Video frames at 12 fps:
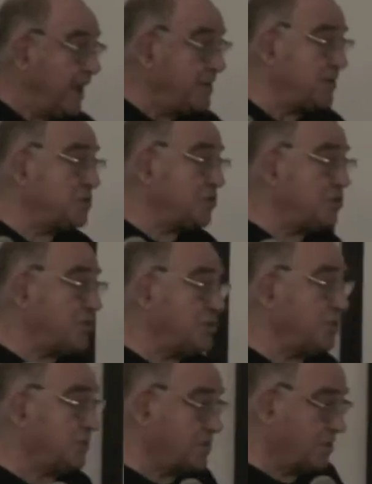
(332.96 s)
and
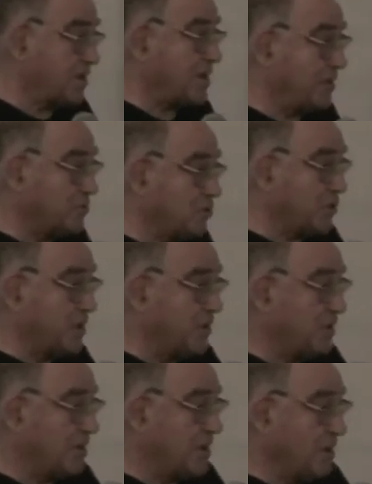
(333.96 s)
internal to the country,
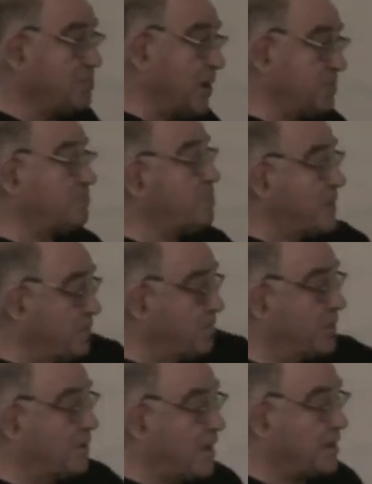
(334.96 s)
brave
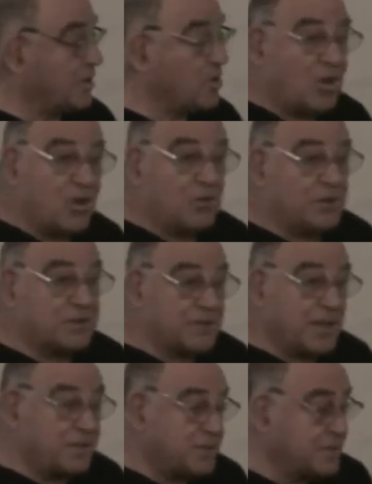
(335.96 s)
people like Karl
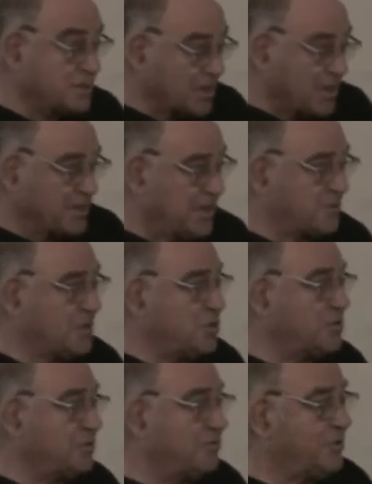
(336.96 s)
and others at the
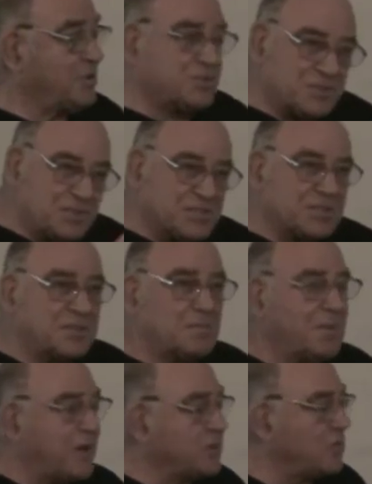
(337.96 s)
universities and
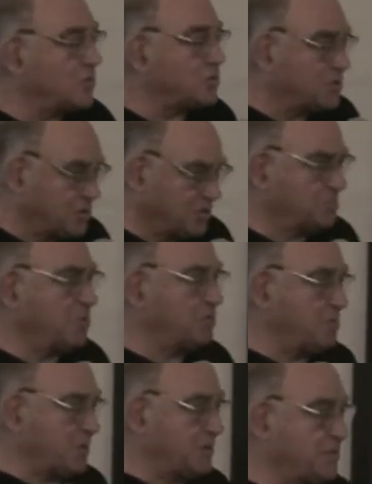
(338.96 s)
the Black Consciousness
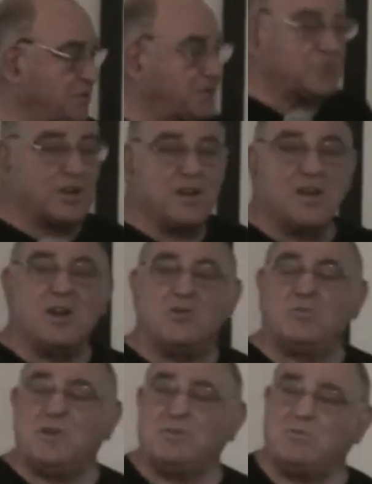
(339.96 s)
Movement, etc.
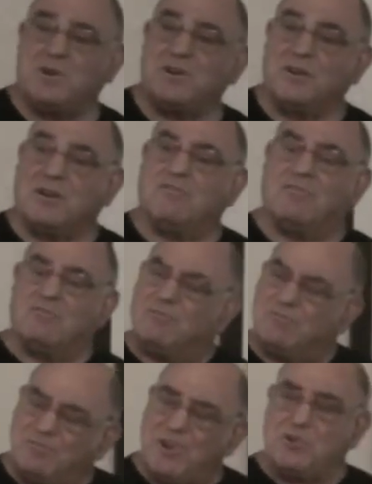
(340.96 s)
We were
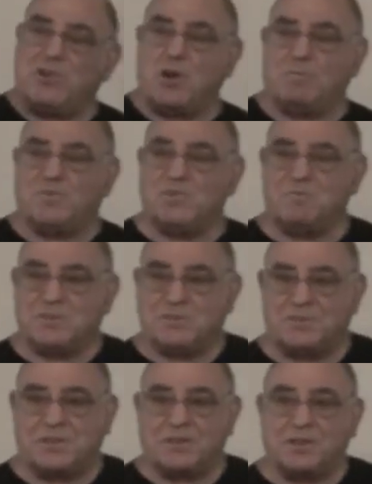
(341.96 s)
very
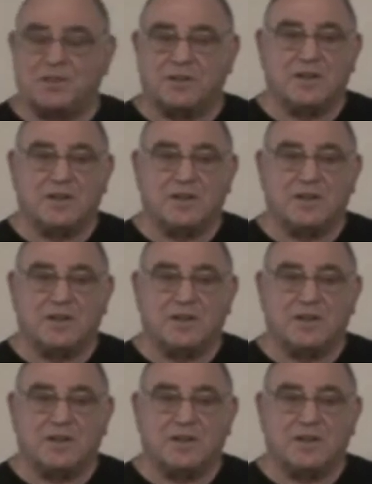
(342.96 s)
optimistic